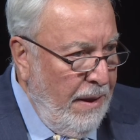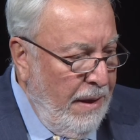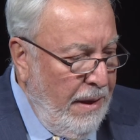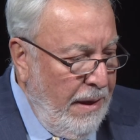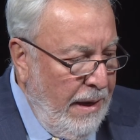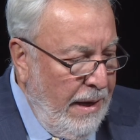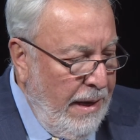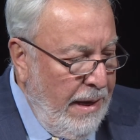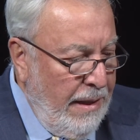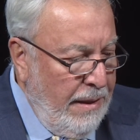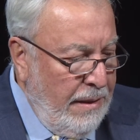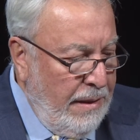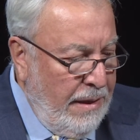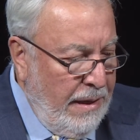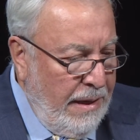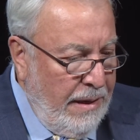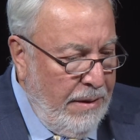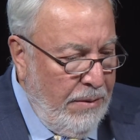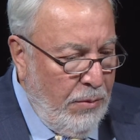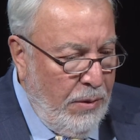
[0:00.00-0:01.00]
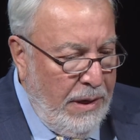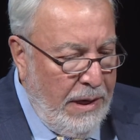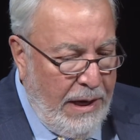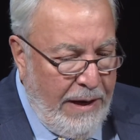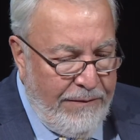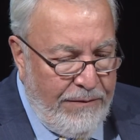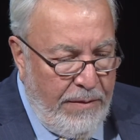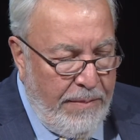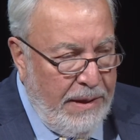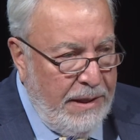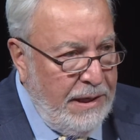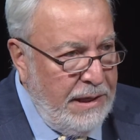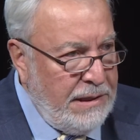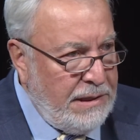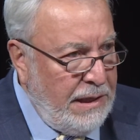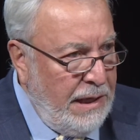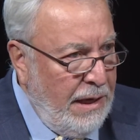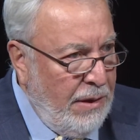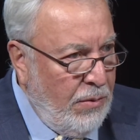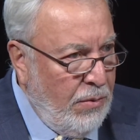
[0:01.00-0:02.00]
and where everybody
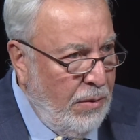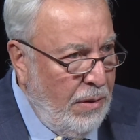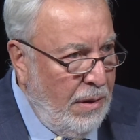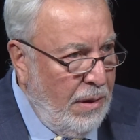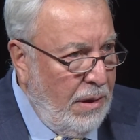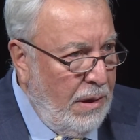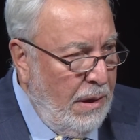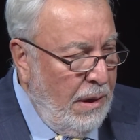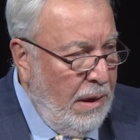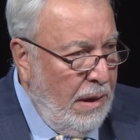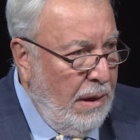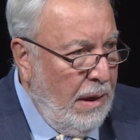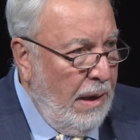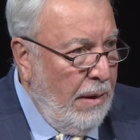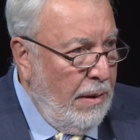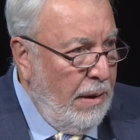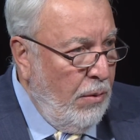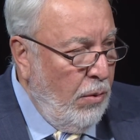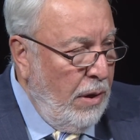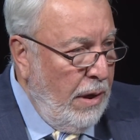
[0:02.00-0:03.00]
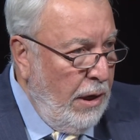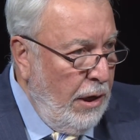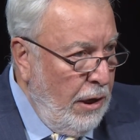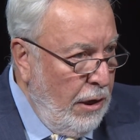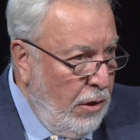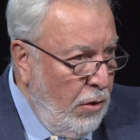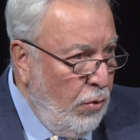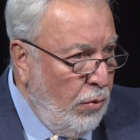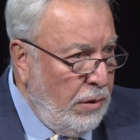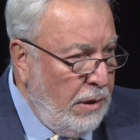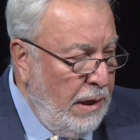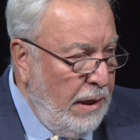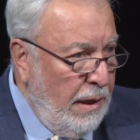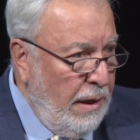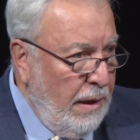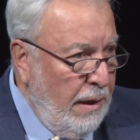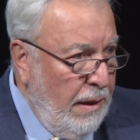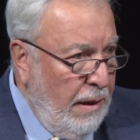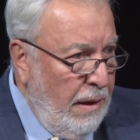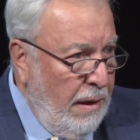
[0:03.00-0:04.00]
is equal,
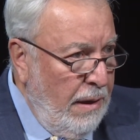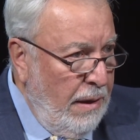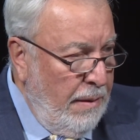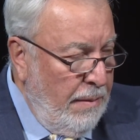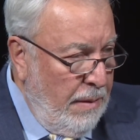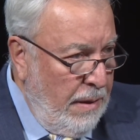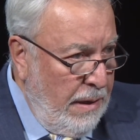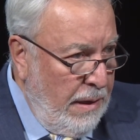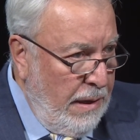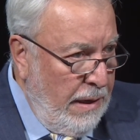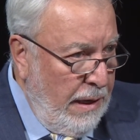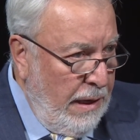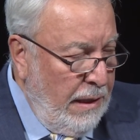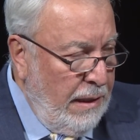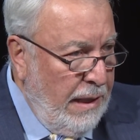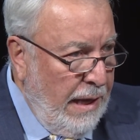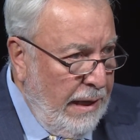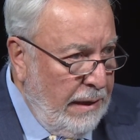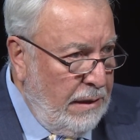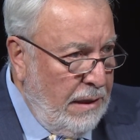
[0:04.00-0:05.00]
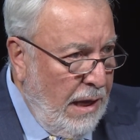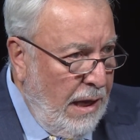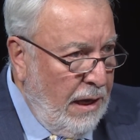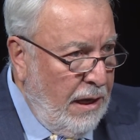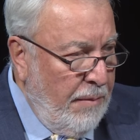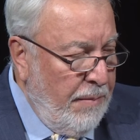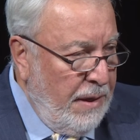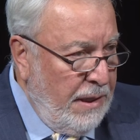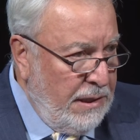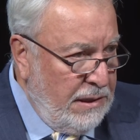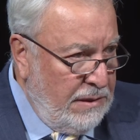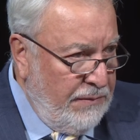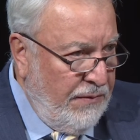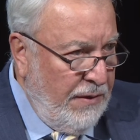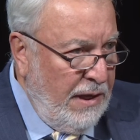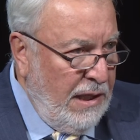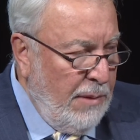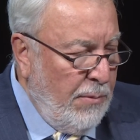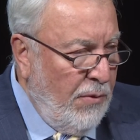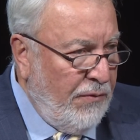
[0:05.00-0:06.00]
including in that document is
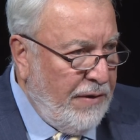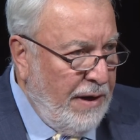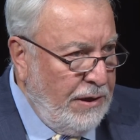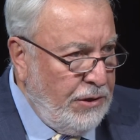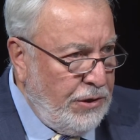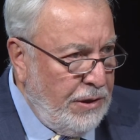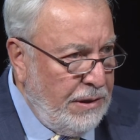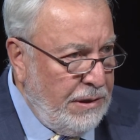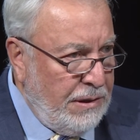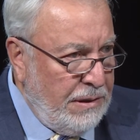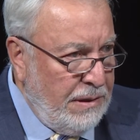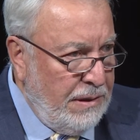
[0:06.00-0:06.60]
freedom of conscience.